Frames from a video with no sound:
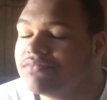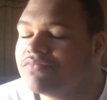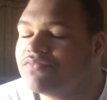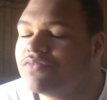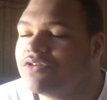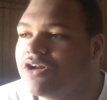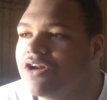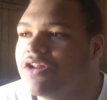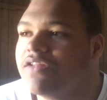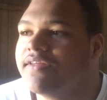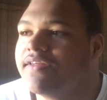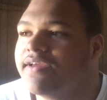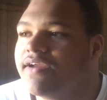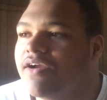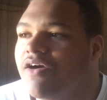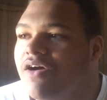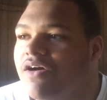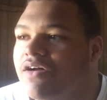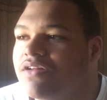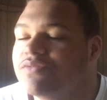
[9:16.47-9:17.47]
What are they
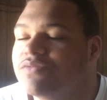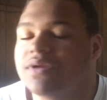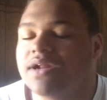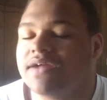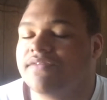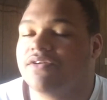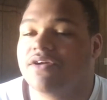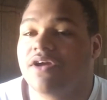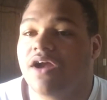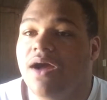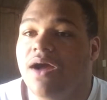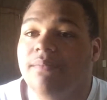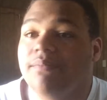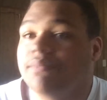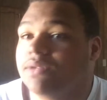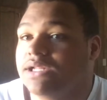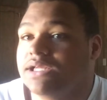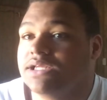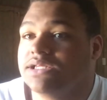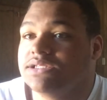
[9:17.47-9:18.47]
called? Whatever
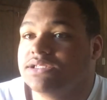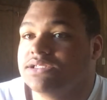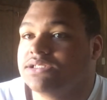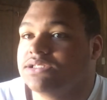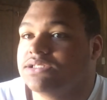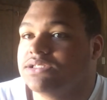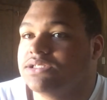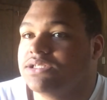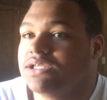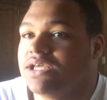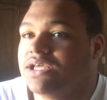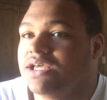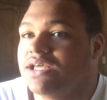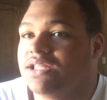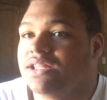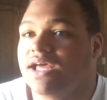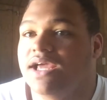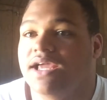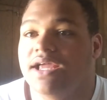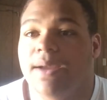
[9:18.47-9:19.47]
companies,
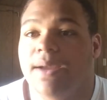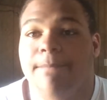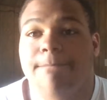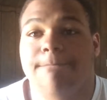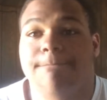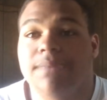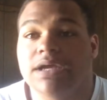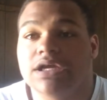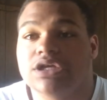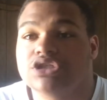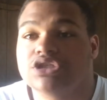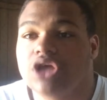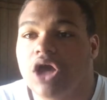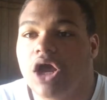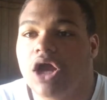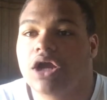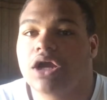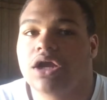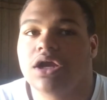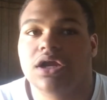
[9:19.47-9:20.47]
like
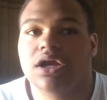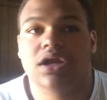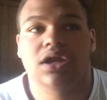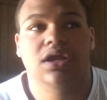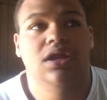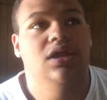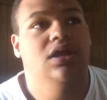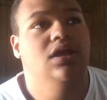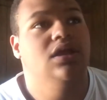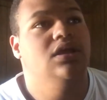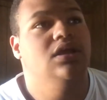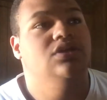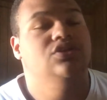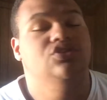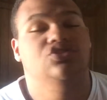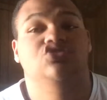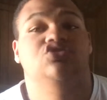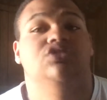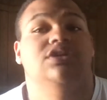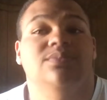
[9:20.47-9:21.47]
Pixar,
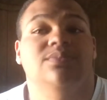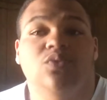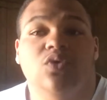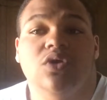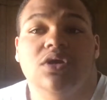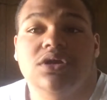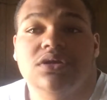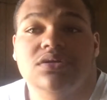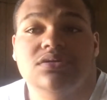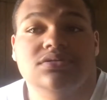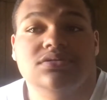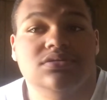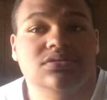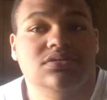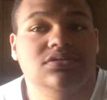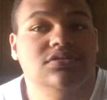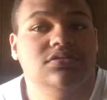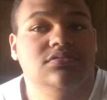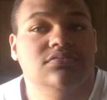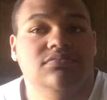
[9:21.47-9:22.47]

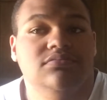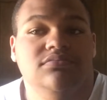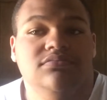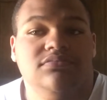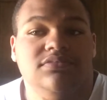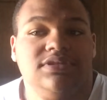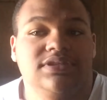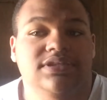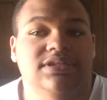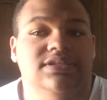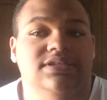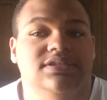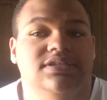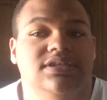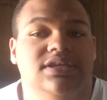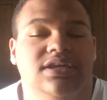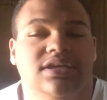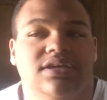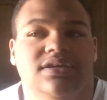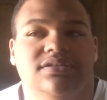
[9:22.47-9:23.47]
DreamWorks,
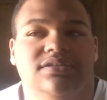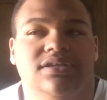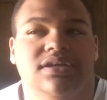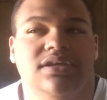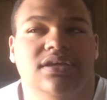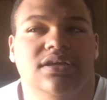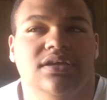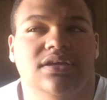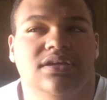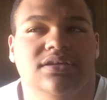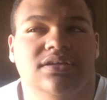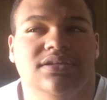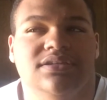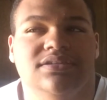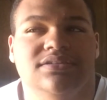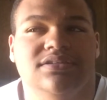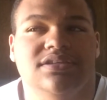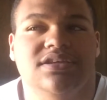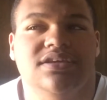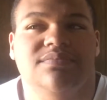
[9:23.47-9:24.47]
Disney. Cause like
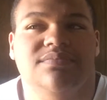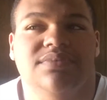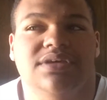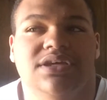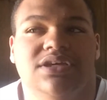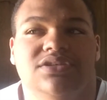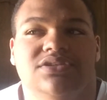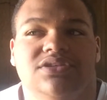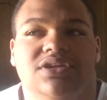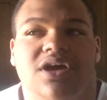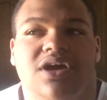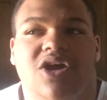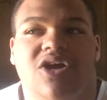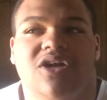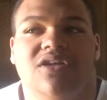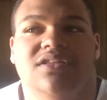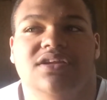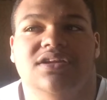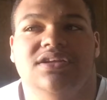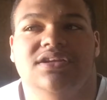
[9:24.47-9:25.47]
Disney and Pixar
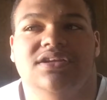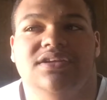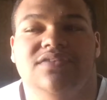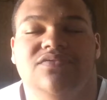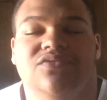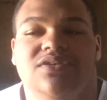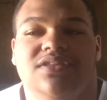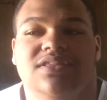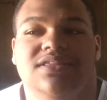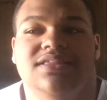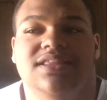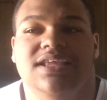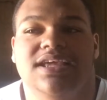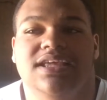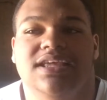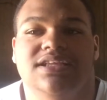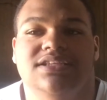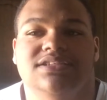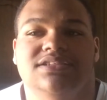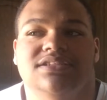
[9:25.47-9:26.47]
are the different
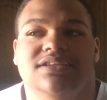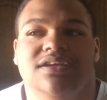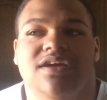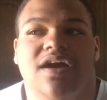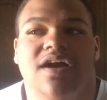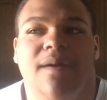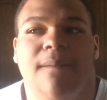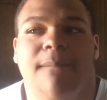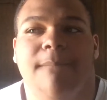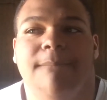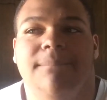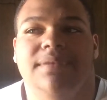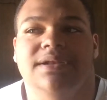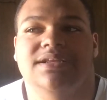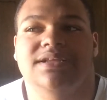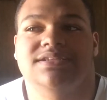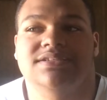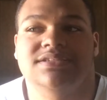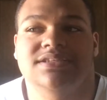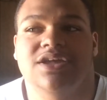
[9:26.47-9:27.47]
things, but
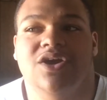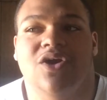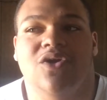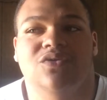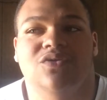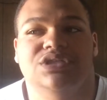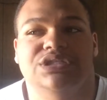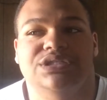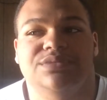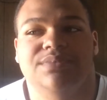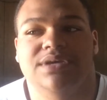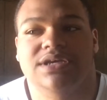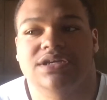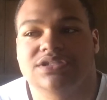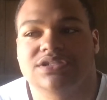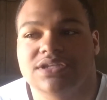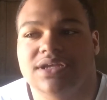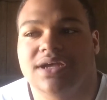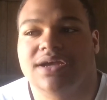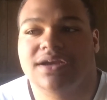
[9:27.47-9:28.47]
Disney owns
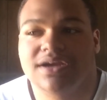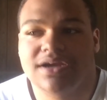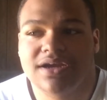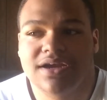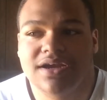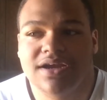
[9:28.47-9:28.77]
Pixar.